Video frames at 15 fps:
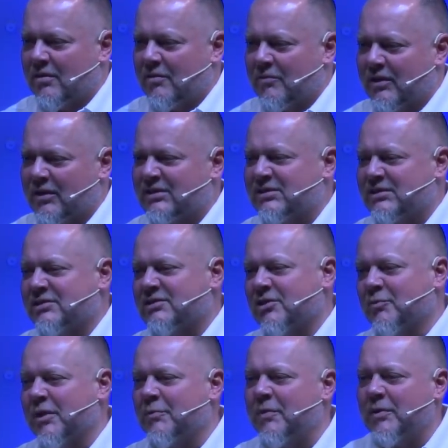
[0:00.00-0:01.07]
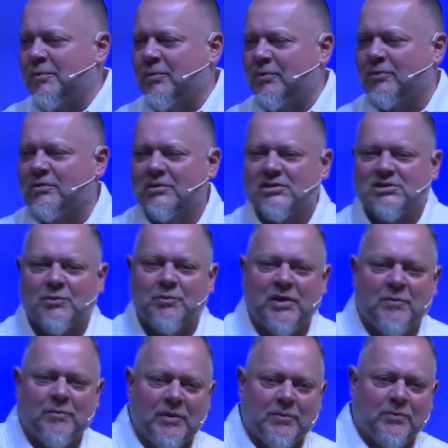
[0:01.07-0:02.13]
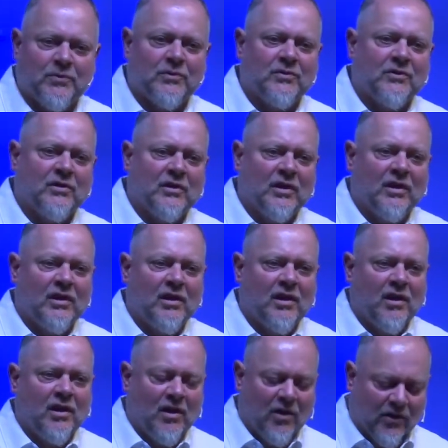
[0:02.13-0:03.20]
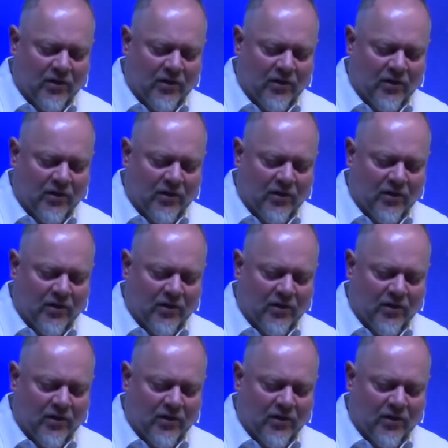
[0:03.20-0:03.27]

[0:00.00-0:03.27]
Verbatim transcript: But listen, so many people, so many people are